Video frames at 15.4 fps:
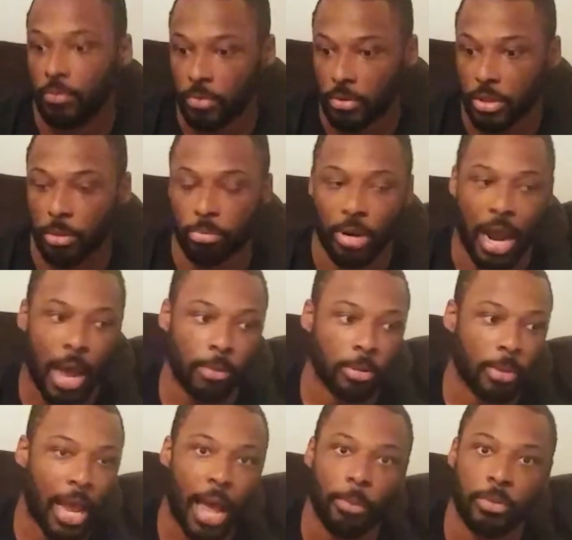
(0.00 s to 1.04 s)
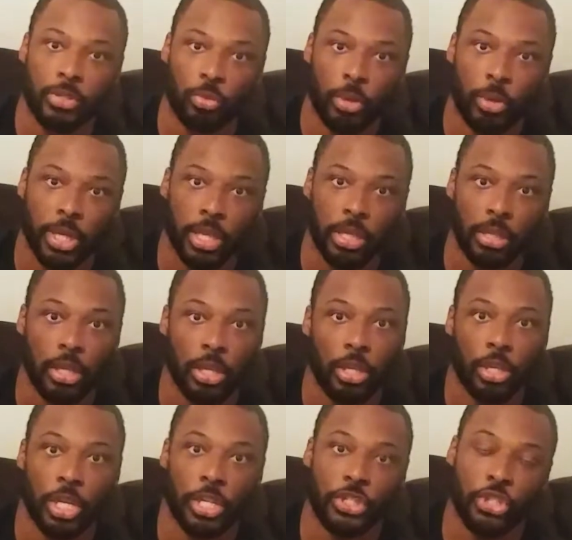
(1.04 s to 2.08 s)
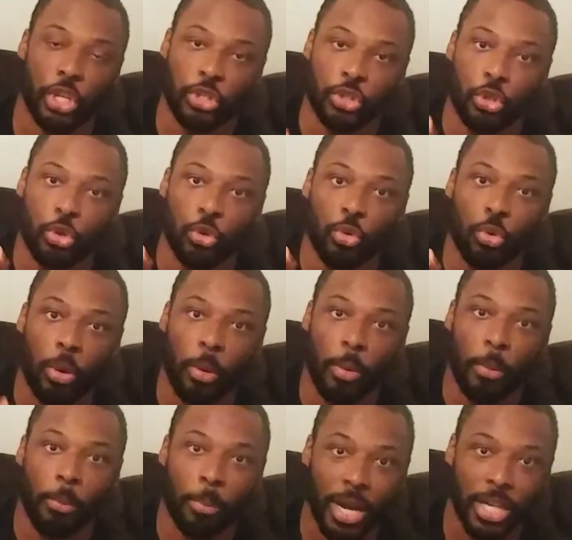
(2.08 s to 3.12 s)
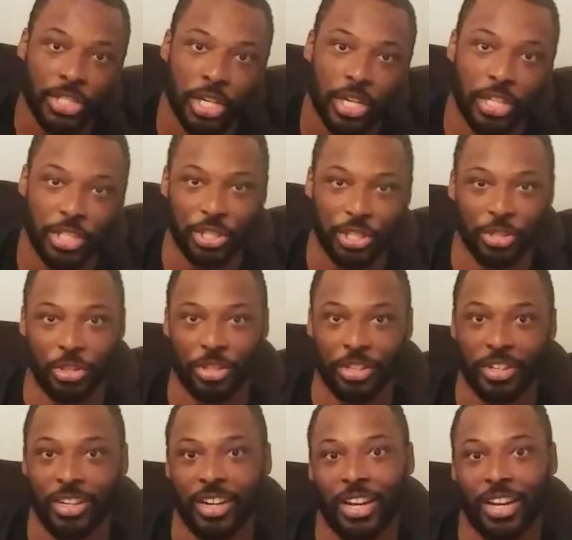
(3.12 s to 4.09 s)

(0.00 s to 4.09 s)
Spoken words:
The problem happens when it's too much sugar,